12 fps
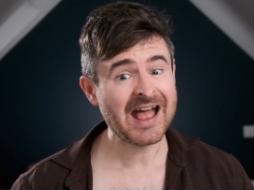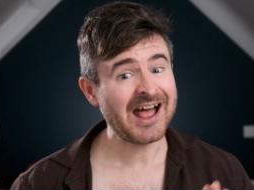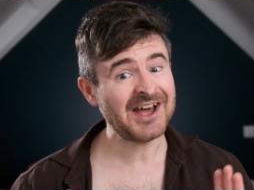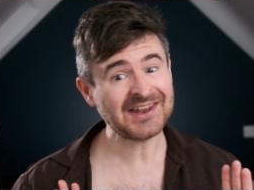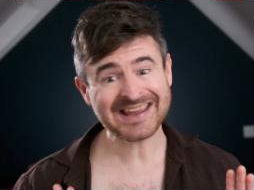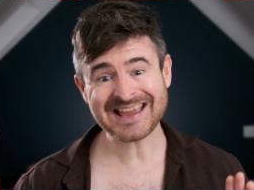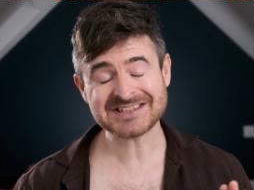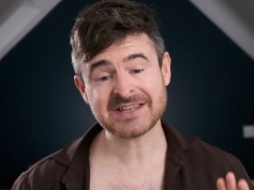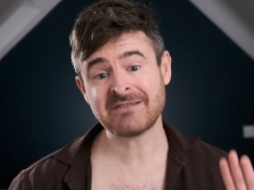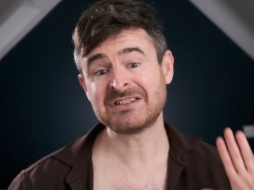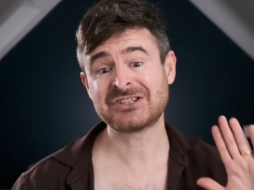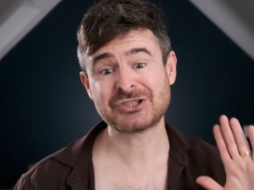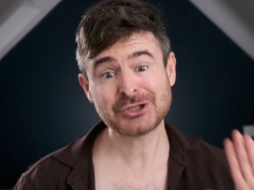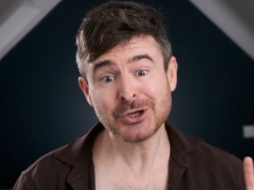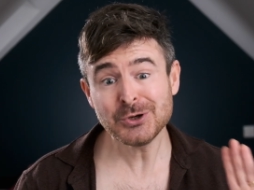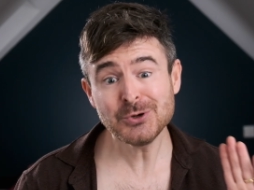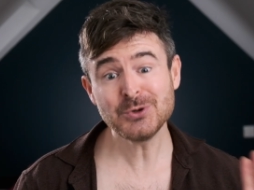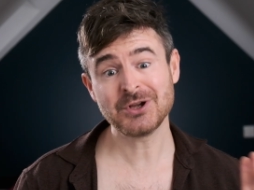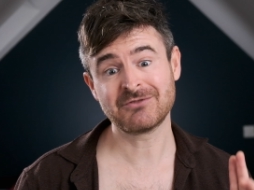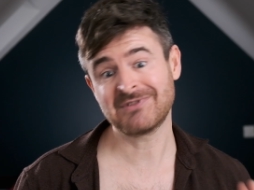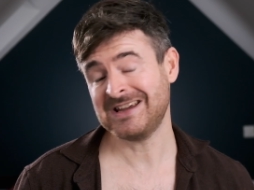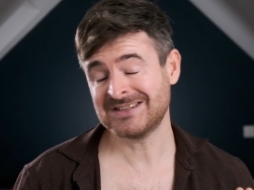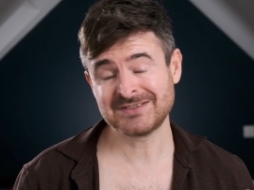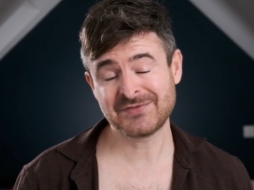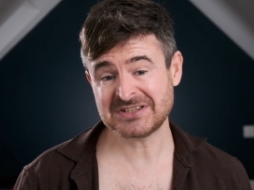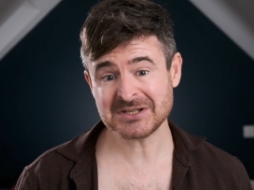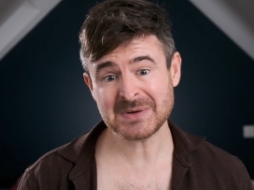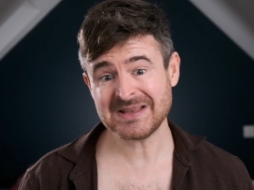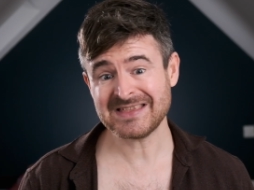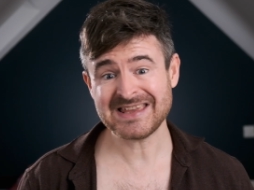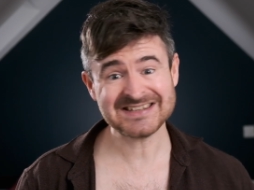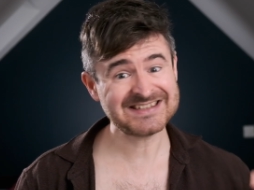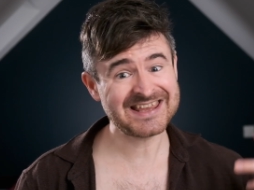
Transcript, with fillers: And I guess there is two good reasons for doing this.